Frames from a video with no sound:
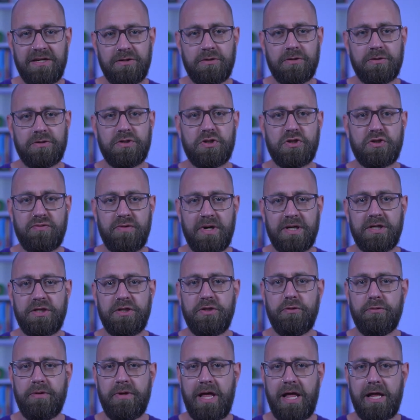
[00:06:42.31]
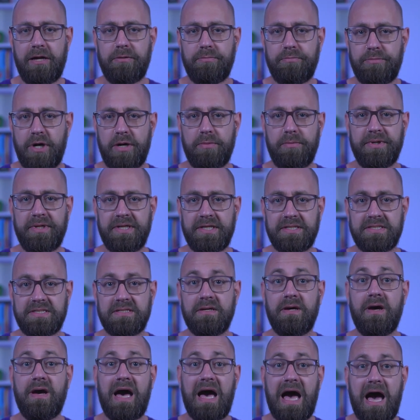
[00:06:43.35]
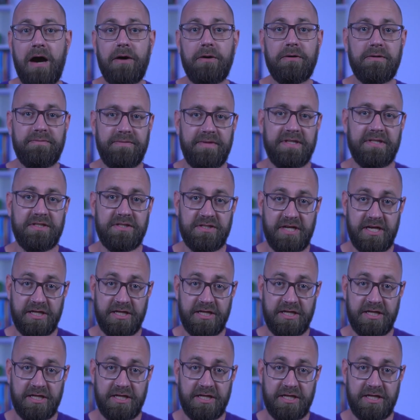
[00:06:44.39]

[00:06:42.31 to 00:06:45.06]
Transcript: construct URL parameters out of that state